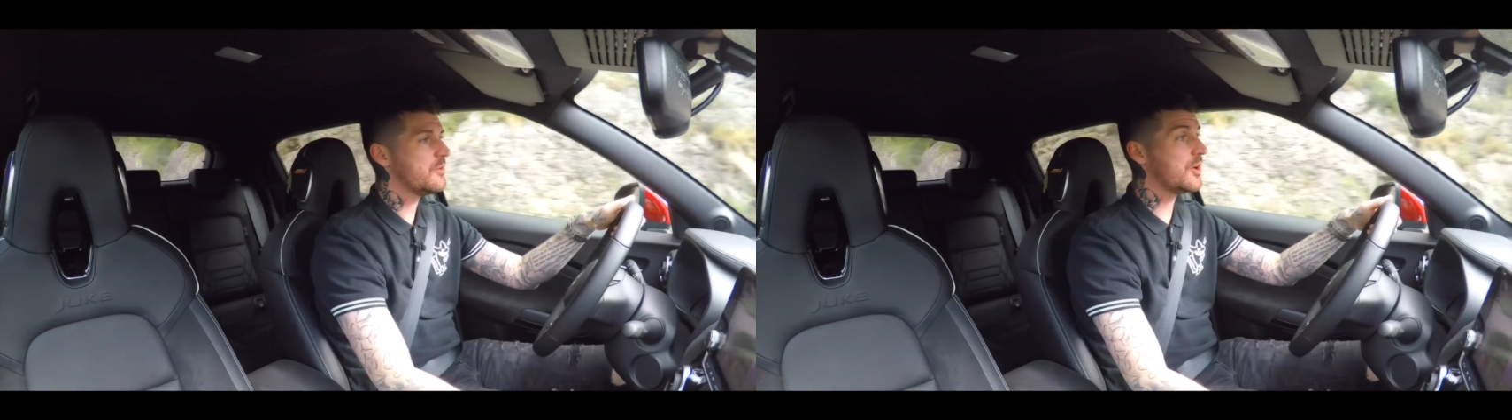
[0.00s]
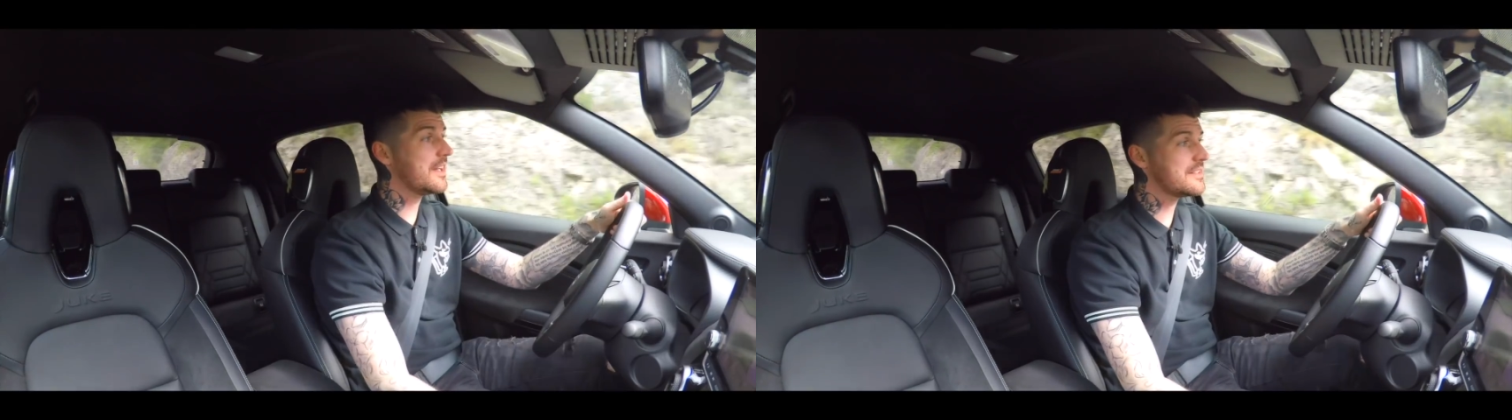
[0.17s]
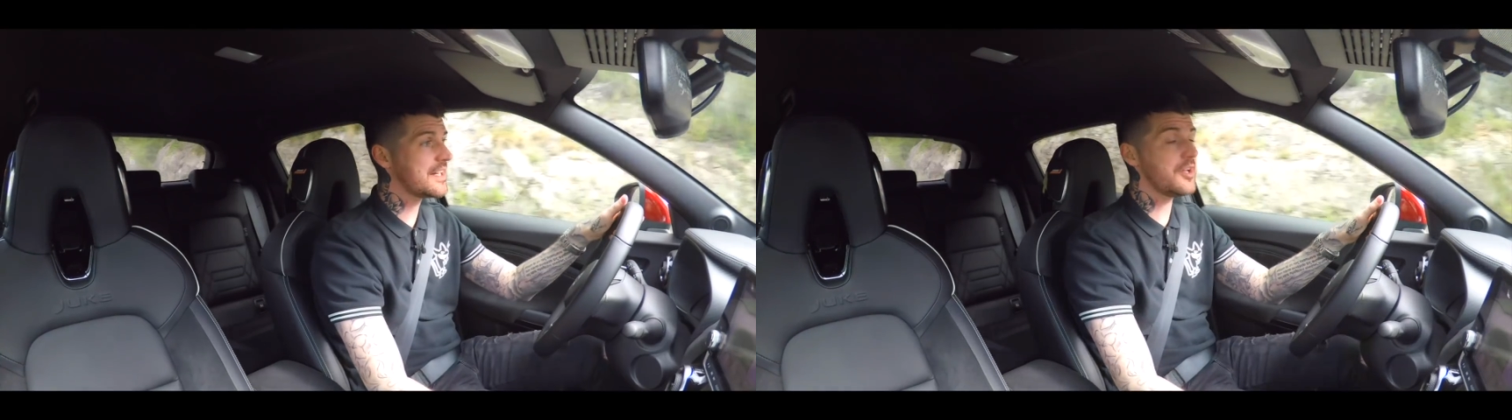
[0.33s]
What
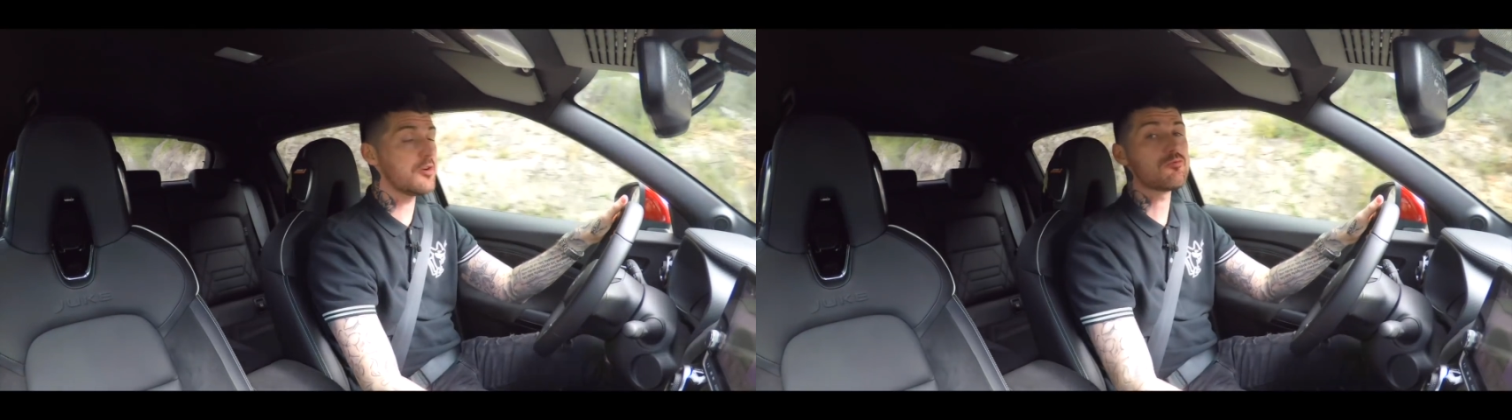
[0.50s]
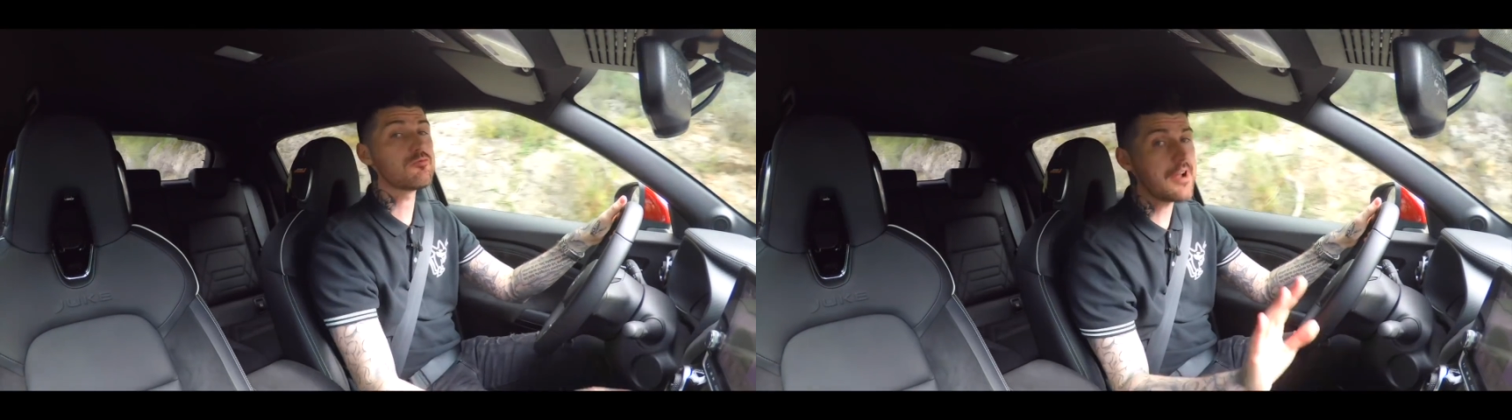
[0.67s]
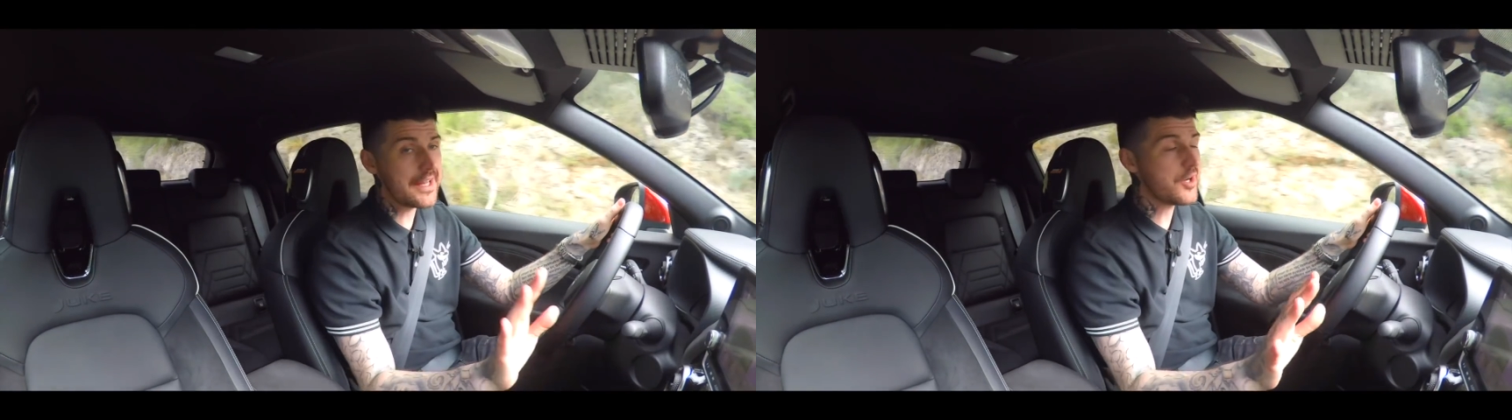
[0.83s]
I can tell you
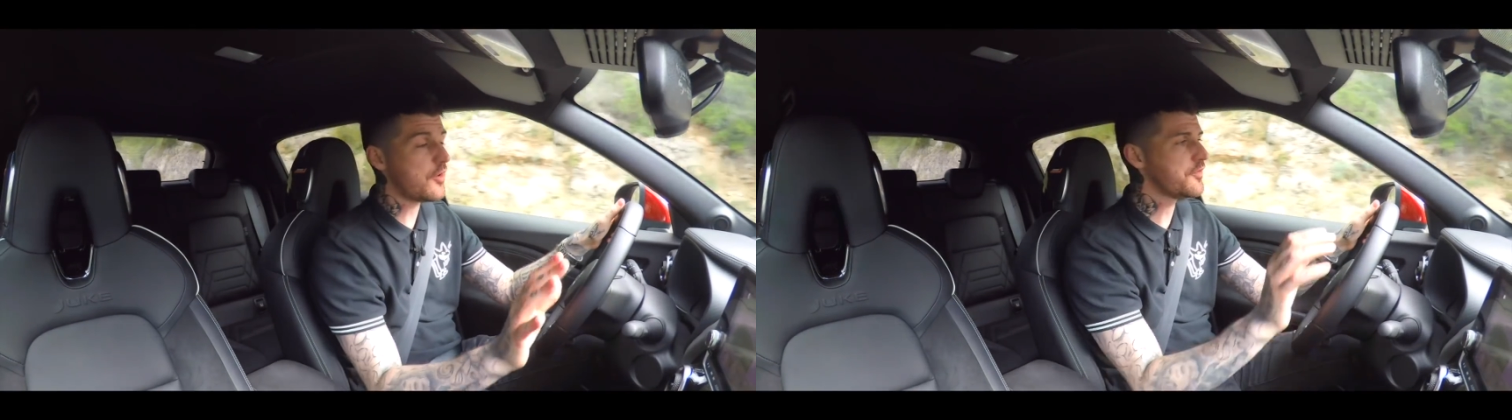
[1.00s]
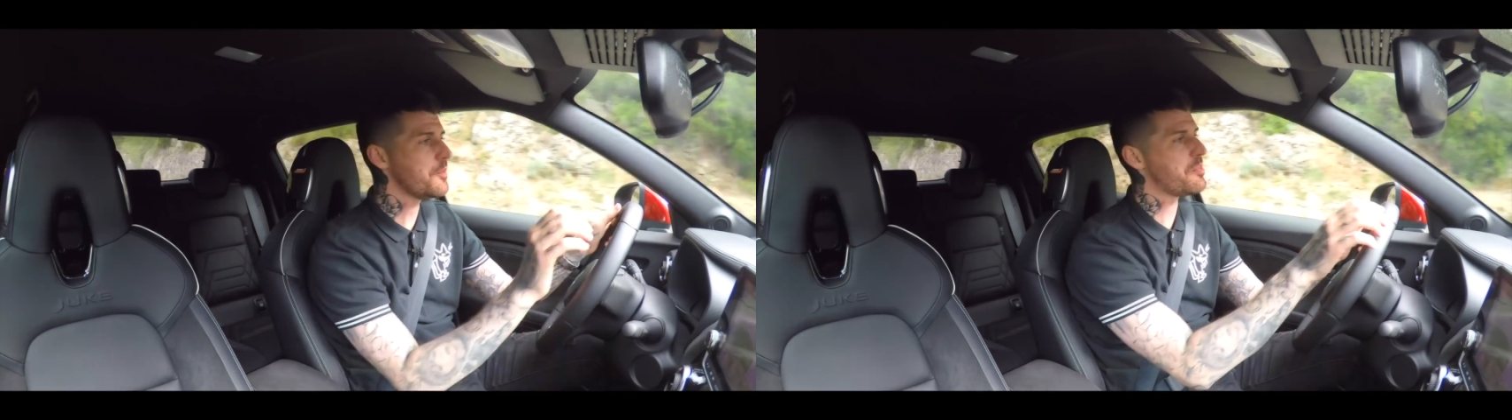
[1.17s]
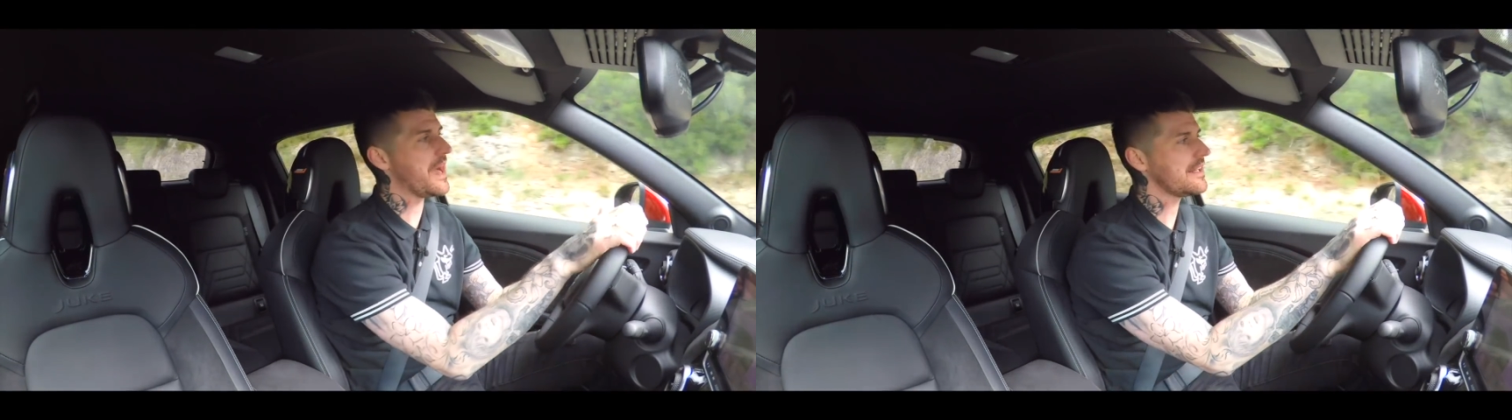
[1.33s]
right off
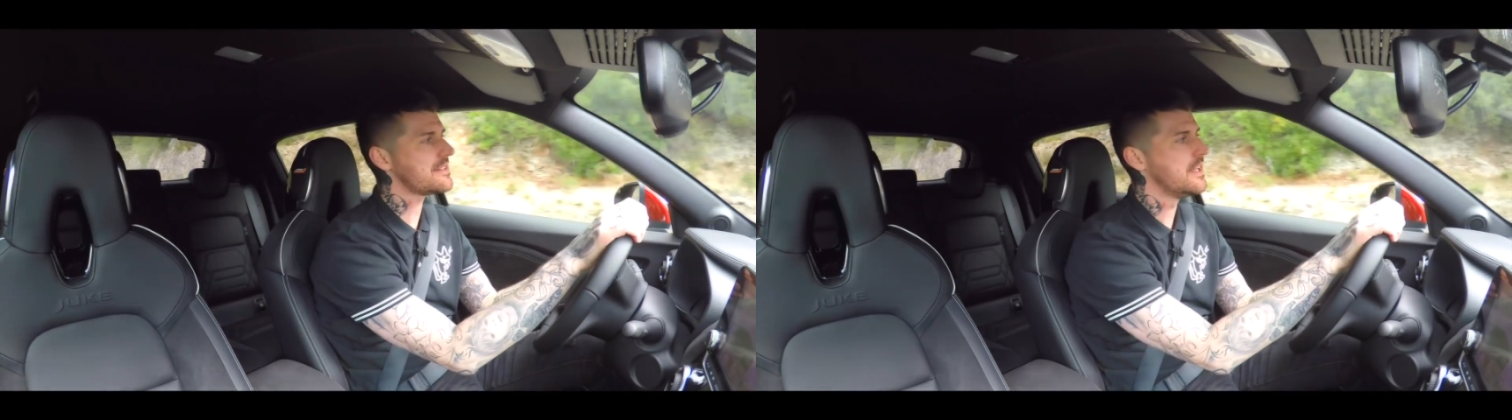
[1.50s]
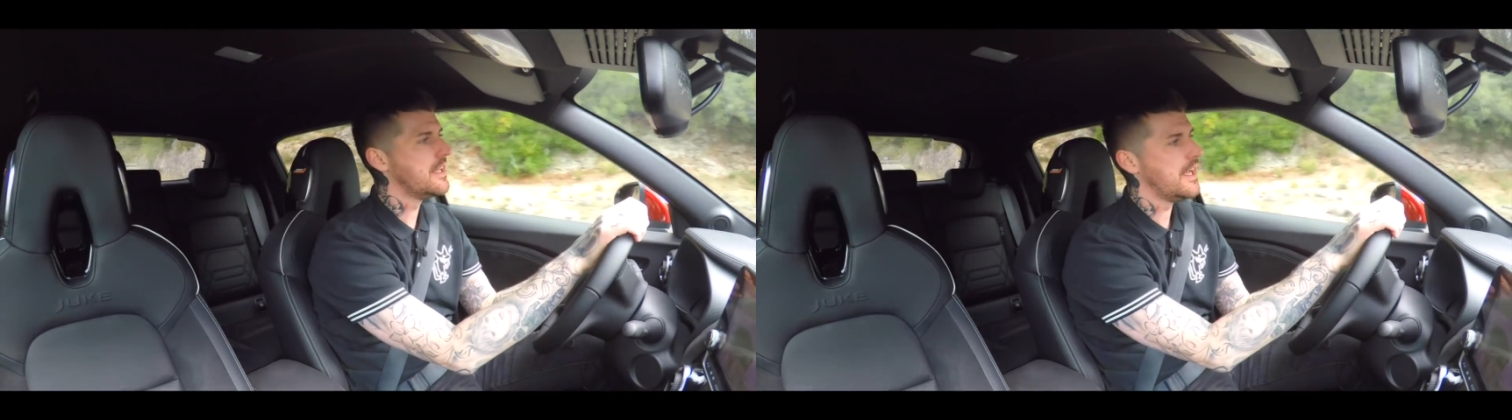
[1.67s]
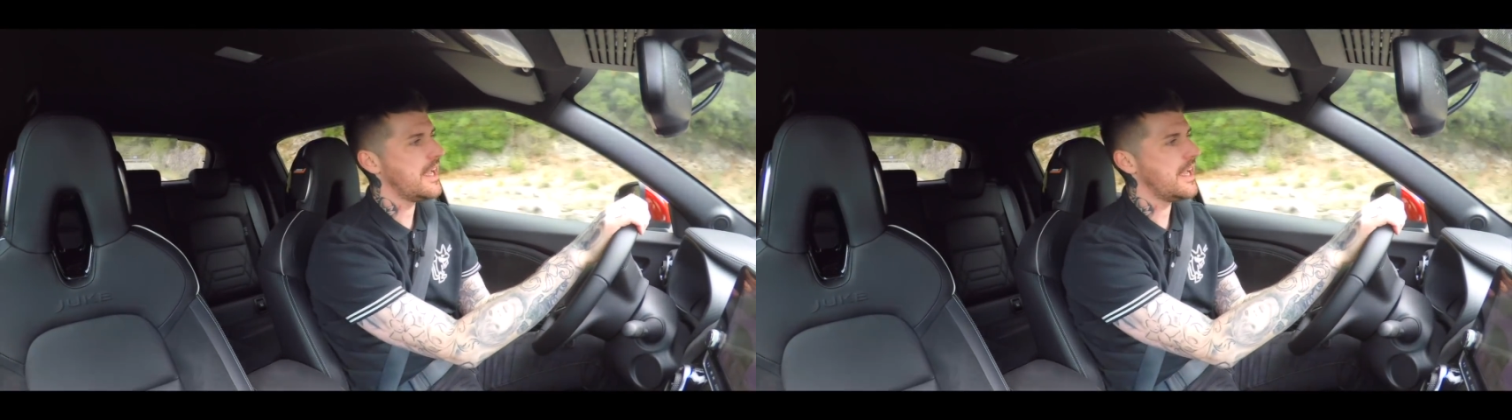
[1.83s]
the bat